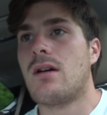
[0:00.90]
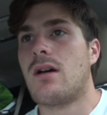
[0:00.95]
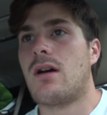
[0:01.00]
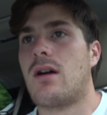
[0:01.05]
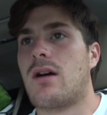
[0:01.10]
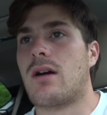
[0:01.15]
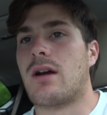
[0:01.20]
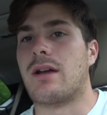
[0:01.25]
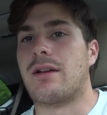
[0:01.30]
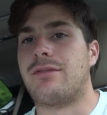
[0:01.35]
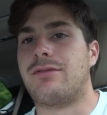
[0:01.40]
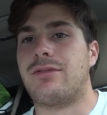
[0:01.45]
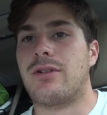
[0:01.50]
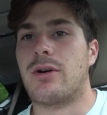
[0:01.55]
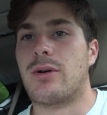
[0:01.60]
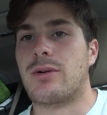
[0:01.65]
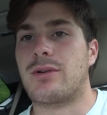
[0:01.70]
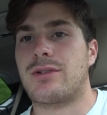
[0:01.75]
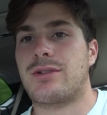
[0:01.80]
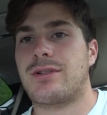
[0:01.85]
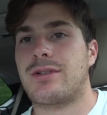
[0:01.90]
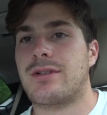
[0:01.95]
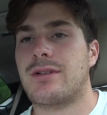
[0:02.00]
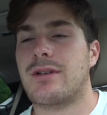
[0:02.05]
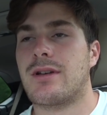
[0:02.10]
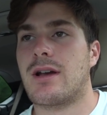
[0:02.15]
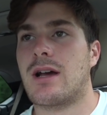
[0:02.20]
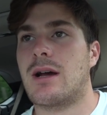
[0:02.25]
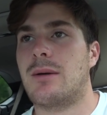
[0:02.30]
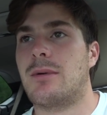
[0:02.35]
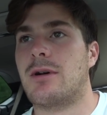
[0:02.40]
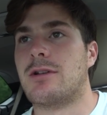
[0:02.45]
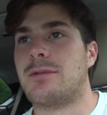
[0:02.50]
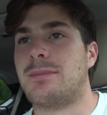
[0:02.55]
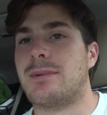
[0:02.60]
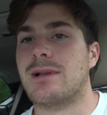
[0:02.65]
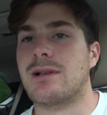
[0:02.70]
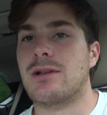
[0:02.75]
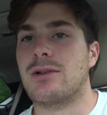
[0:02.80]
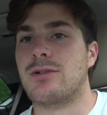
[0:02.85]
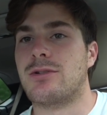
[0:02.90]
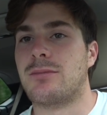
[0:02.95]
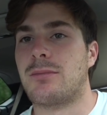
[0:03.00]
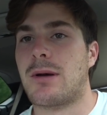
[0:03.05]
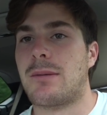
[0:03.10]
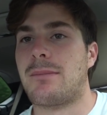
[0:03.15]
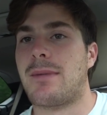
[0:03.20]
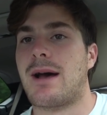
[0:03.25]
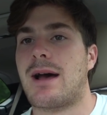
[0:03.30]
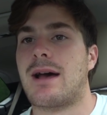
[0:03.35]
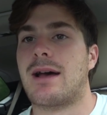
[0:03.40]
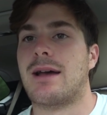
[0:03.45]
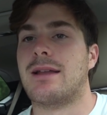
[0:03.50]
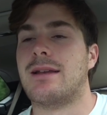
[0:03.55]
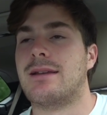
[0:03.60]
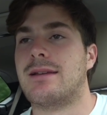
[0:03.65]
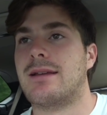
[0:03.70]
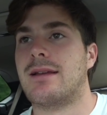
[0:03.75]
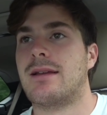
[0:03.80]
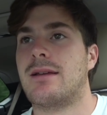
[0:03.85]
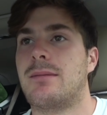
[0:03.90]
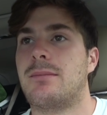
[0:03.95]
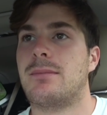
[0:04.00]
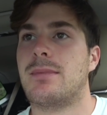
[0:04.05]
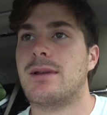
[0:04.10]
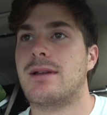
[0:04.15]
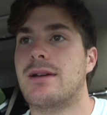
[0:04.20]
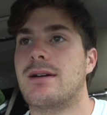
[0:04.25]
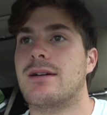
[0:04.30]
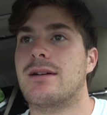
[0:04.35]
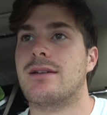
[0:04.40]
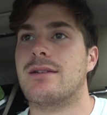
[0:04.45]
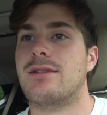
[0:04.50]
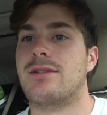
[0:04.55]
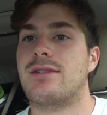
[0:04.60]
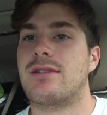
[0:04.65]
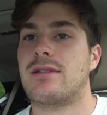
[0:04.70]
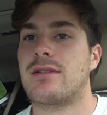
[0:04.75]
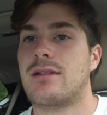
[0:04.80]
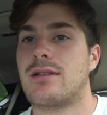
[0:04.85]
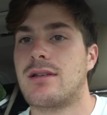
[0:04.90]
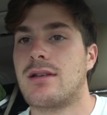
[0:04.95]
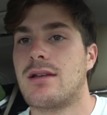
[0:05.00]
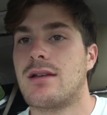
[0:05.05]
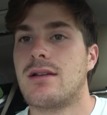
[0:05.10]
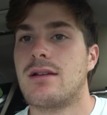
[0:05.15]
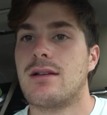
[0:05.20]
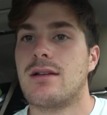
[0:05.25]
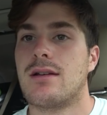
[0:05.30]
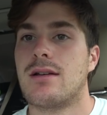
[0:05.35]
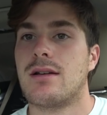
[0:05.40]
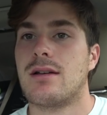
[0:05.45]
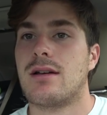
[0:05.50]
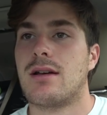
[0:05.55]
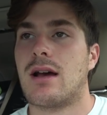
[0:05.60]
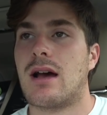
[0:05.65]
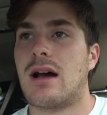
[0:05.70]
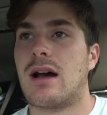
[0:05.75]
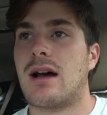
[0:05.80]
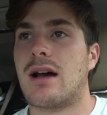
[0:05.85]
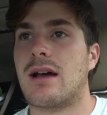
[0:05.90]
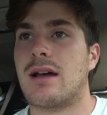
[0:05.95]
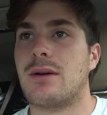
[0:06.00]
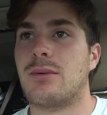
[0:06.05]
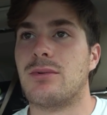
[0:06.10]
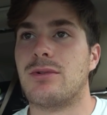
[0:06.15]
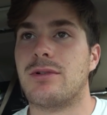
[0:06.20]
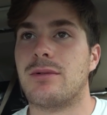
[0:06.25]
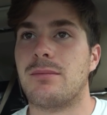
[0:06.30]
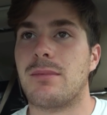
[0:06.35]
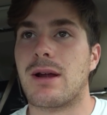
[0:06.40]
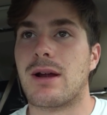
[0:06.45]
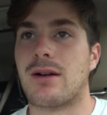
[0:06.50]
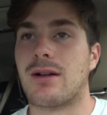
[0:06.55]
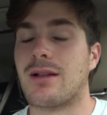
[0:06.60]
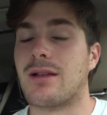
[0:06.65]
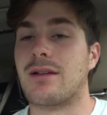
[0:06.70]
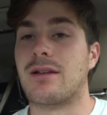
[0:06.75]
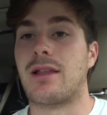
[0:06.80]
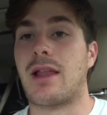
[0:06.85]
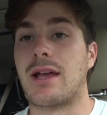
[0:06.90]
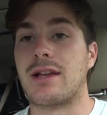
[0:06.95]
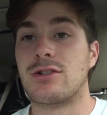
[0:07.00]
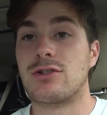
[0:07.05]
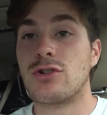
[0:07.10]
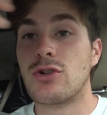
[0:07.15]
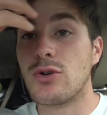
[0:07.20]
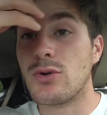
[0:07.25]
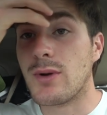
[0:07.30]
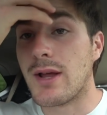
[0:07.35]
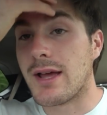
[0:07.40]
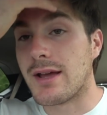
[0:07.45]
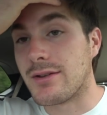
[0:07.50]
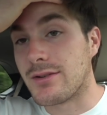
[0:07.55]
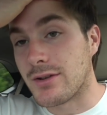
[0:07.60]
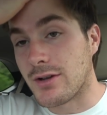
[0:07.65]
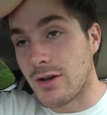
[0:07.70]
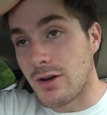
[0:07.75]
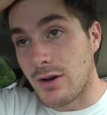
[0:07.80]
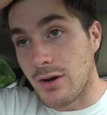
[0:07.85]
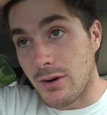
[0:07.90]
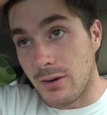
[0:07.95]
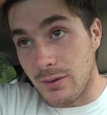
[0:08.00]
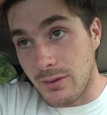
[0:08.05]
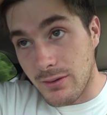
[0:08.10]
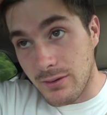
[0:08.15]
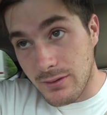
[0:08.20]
Alright folks, I must be losing my mind because I was in Maryland like 2 days ago